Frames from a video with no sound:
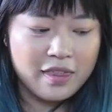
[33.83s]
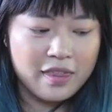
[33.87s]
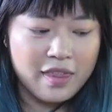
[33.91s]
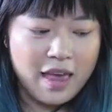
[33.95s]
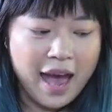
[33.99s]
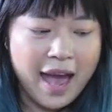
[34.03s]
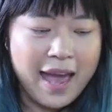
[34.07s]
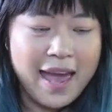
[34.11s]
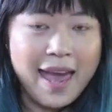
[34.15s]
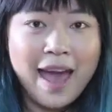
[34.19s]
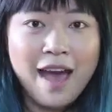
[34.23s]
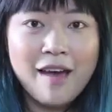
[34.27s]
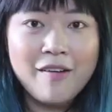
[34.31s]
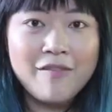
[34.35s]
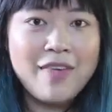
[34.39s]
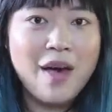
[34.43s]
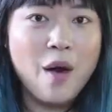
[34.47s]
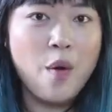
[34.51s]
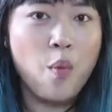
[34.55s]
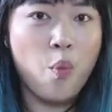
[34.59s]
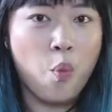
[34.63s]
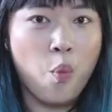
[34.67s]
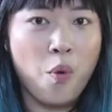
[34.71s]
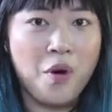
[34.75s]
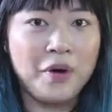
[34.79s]
I have
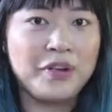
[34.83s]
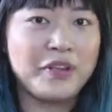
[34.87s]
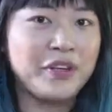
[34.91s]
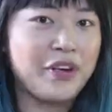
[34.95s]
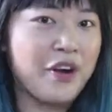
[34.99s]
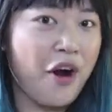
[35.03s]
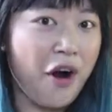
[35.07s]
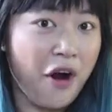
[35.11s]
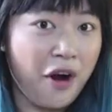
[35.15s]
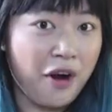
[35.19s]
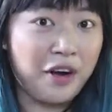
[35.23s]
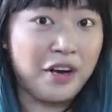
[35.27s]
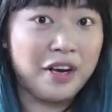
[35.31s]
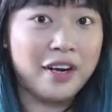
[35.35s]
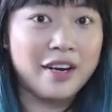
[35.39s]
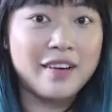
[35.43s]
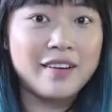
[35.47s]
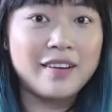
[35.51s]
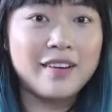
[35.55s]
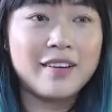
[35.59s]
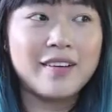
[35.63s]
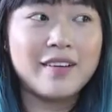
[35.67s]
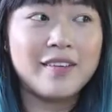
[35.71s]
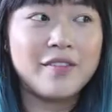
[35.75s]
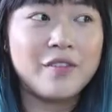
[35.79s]
that one
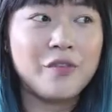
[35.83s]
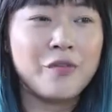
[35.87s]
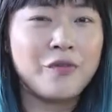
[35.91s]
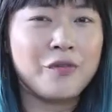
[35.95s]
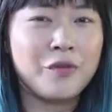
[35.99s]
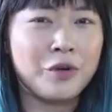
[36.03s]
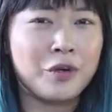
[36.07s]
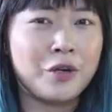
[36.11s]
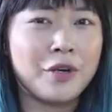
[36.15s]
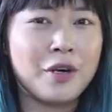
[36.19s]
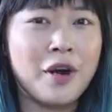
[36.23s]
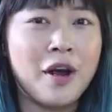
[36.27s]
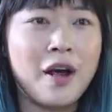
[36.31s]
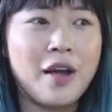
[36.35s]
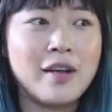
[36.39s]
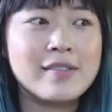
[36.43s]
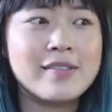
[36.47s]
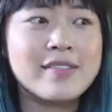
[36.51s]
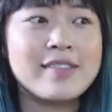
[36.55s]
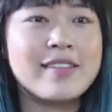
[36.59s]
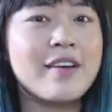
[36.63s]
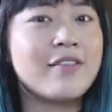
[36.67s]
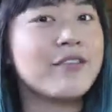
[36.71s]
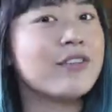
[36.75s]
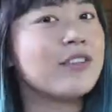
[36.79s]
card for
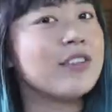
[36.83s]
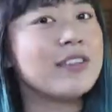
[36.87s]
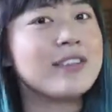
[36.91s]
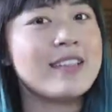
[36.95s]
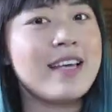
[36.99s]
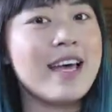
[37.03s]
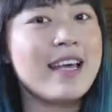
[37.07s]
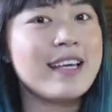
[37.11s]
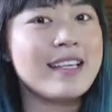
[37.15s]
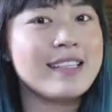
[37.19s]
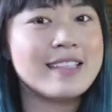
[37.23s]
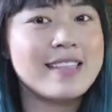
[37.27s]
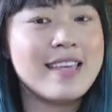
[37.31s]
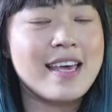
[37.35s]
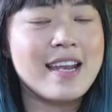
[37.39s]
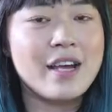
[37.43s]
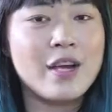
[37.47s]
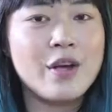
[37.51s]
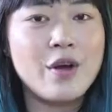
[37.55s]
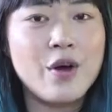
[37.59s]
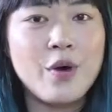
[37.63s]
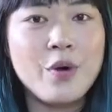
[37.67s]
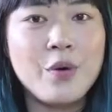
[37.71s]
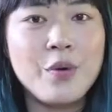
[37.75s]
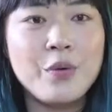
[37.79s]
several decks that
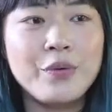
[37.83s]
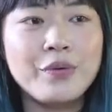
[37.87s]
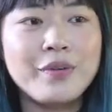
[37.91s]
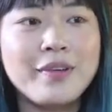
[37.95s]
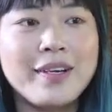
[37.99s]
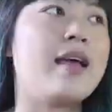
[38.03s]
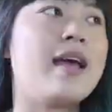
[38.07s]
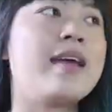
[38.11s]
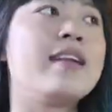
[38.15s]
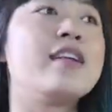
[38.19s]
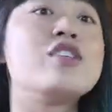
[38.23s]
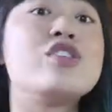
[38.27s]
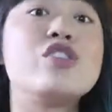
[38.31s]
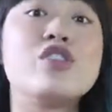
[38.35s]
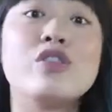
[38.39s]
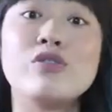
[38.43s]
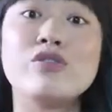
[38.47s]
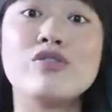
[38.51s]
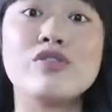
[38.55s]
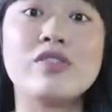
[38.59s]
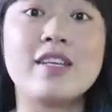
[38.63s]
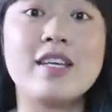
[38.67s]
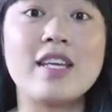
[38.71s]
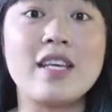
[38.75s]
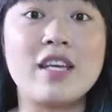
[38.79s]
I own. And it's
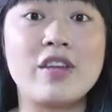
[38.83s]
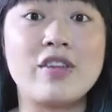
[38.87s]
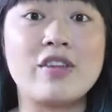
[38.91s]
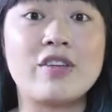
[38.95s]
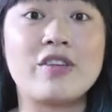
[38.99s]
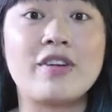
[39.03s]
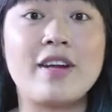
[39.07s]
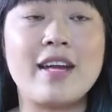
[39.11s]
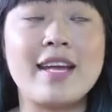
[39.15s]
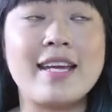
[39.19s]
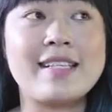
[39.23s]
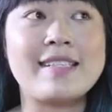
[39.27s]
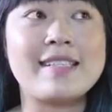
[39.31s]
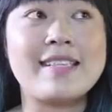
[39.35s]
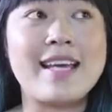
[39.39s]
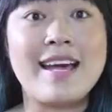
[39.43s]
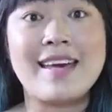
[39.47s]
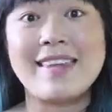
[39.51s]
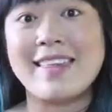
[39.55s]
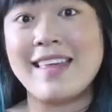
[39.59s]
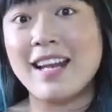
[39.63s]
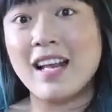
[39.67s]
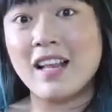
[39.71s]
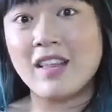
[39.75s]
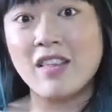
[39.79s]
usually either a
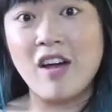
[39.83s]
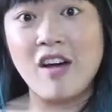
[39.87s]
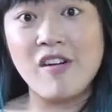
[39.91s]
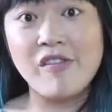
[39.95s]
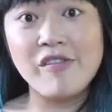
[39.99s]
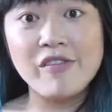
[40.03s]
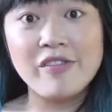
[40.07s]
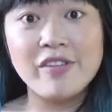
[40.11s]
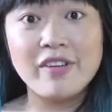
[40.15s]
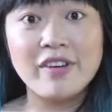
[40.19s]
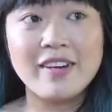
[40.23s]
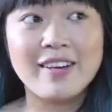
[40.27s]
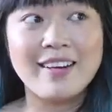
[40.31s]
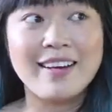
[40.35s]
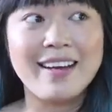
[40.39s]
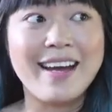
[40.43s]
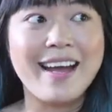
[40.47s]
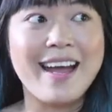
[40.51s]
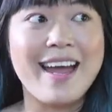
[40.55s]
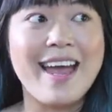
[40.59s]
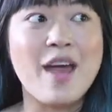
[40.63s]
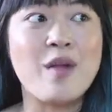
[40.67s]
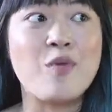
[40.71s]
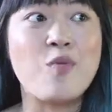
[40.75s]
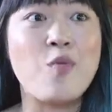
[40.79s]
deck that I love
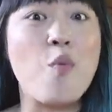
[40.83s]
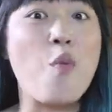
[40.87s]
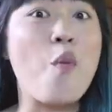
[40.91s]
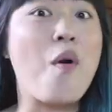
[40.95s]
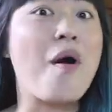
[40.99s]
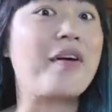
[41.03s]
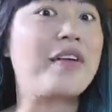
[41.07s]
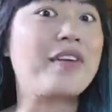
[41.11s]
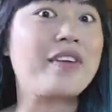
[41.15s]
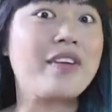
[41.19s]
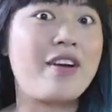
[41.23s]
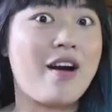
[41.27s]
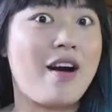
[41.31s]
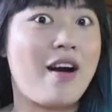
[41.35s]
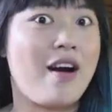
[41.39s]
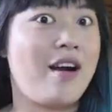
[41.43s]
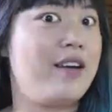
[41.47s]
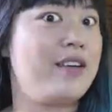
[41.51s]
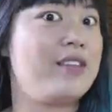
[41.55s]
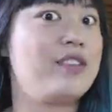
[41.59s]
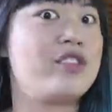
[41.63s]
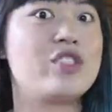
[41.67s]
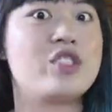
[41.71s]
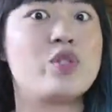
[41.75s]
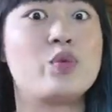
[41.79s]
and one
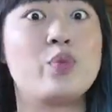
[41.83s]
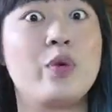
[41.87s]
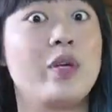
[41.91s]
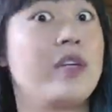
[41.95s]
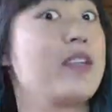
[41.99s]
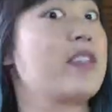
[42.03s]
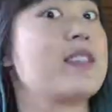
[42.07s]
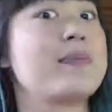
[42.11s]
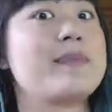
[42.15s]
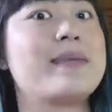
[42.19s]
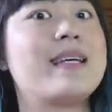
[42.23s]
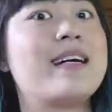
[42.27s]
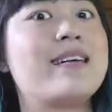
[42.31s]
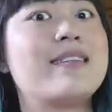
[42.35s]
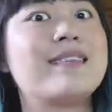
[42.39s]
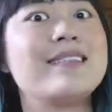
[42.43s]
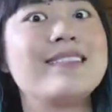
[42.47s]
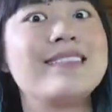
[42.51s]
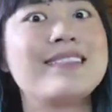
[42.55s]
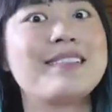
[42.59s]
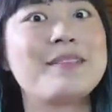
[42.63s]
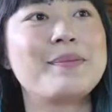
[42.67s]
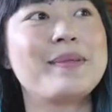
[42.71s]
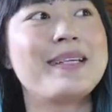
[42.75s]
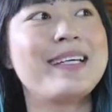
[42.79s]
card just weirds me out a
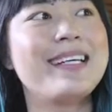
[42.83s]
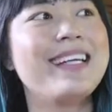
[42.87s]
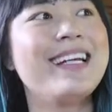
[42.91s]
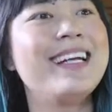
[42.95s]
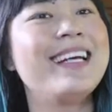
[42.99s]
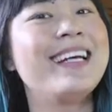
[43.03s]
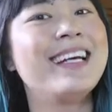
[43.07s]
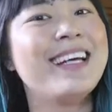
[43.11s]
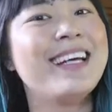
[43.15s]
little bit,